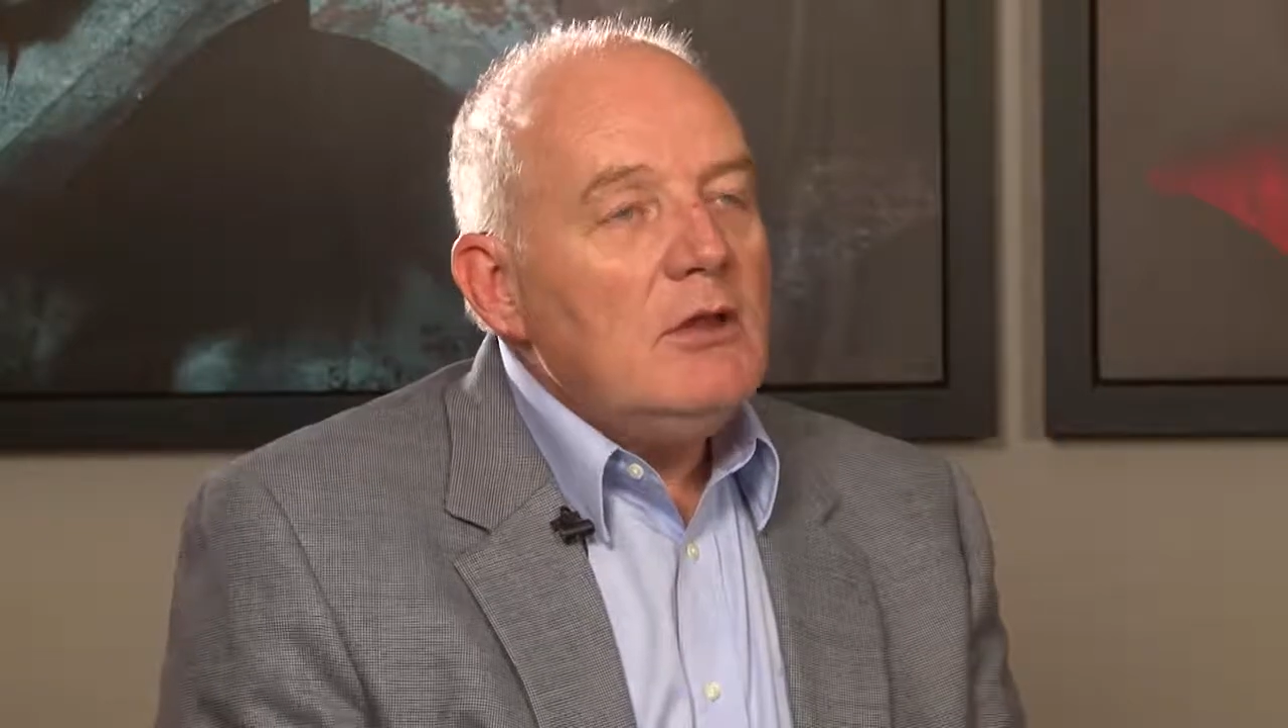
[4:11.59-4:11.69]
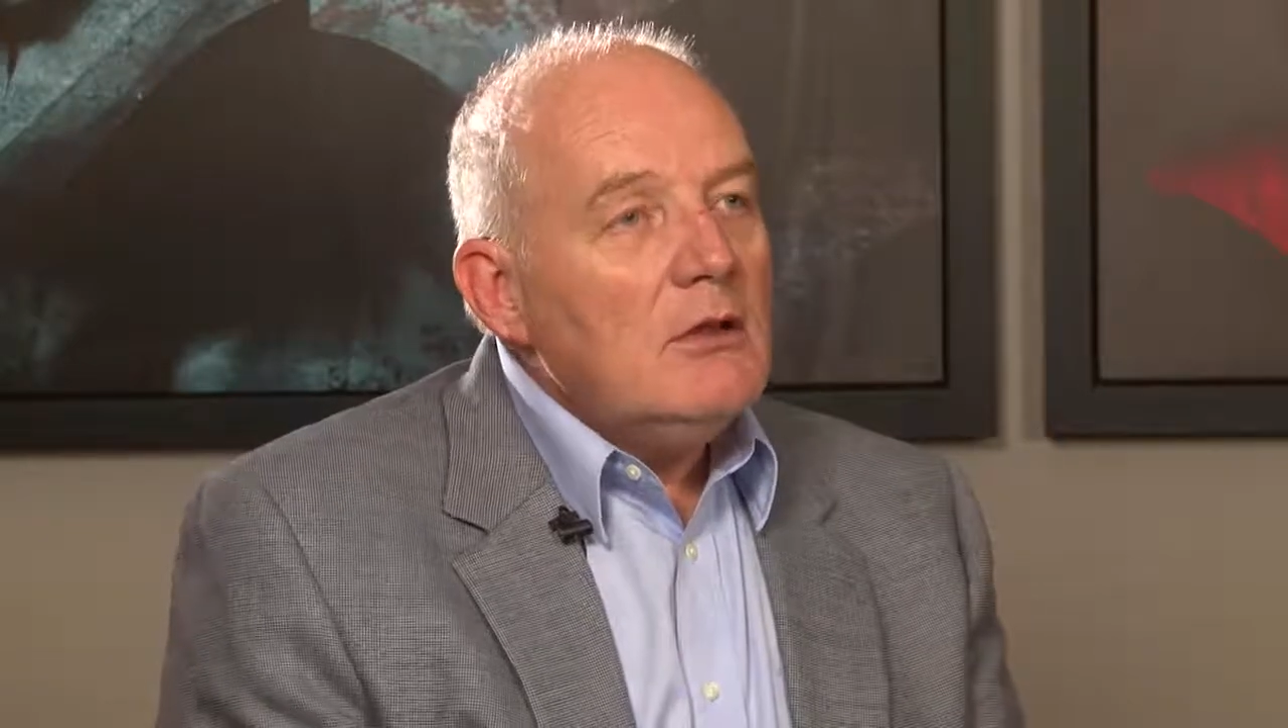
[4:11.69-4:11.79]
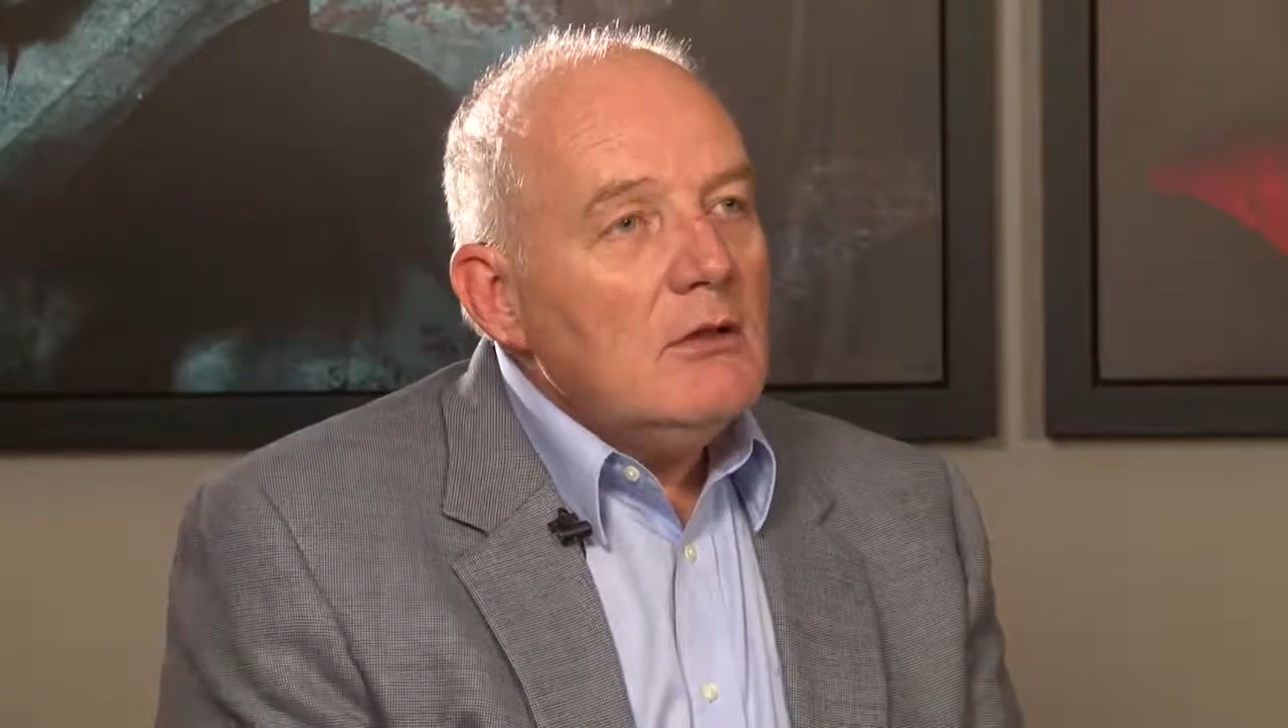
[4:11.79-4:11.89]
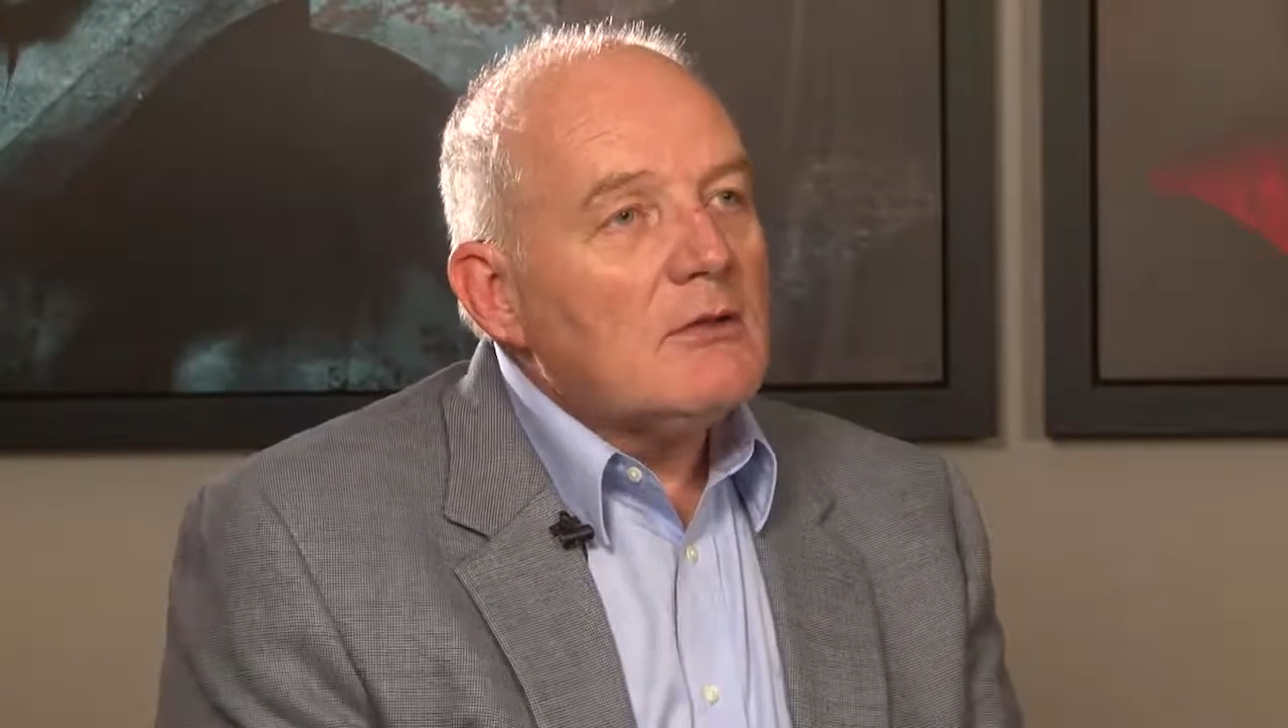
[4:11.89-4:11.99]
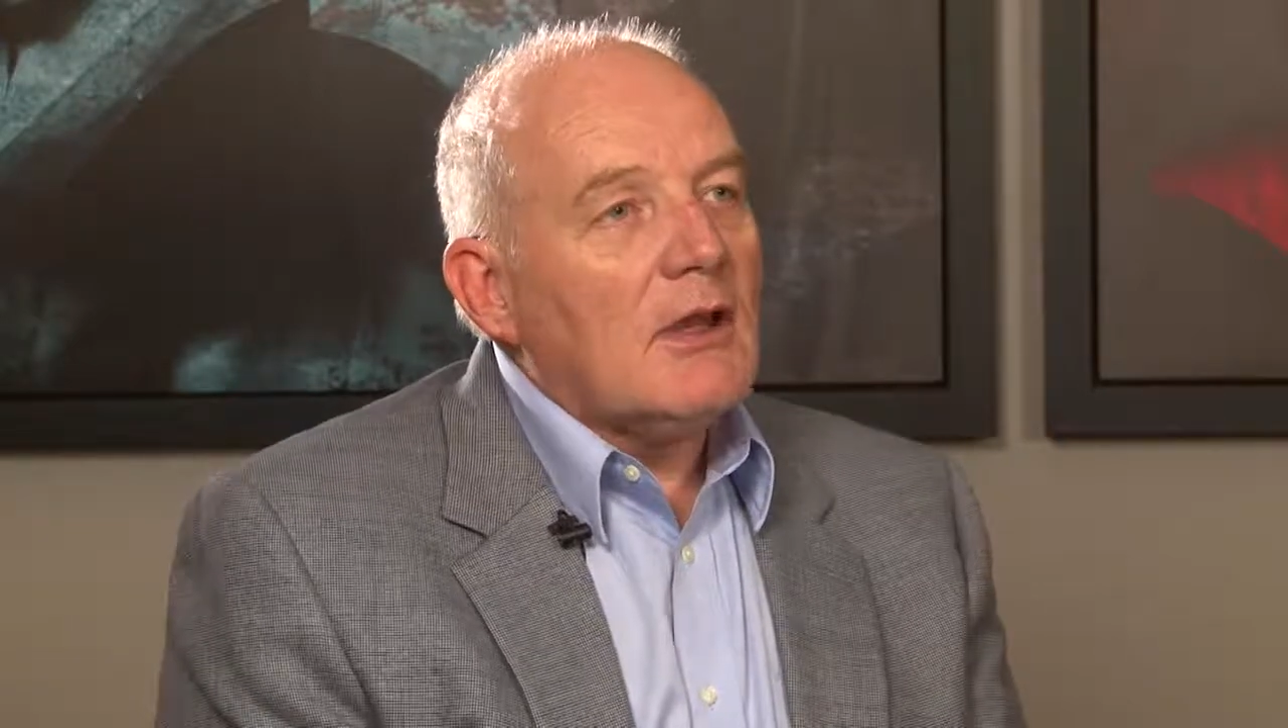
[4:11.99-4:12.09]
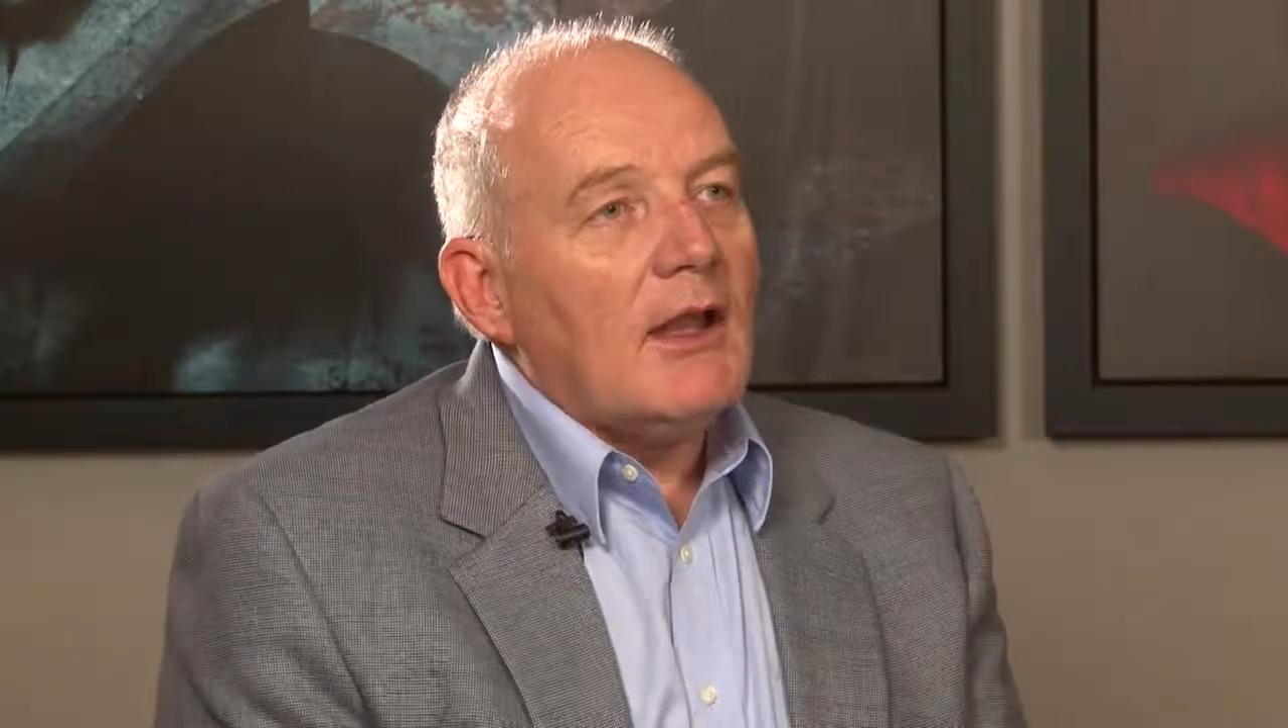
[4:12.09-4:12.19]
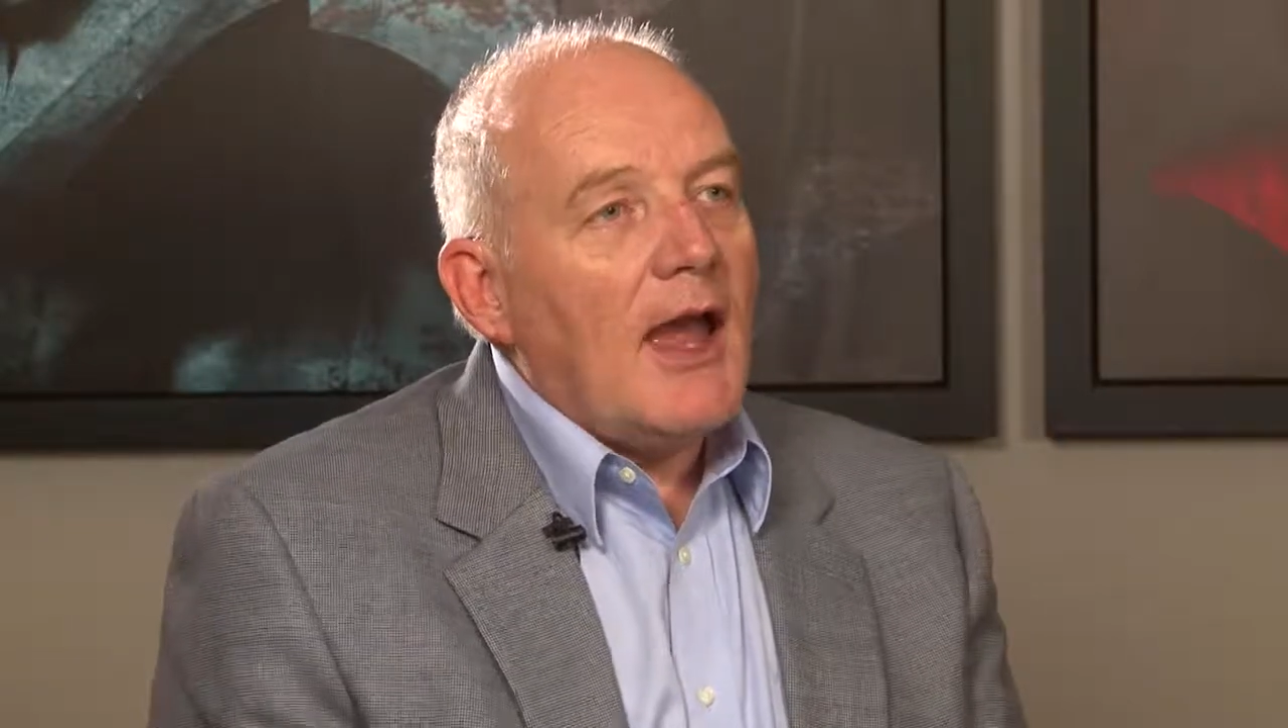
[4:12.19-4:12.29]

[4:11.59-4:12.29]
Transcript: use it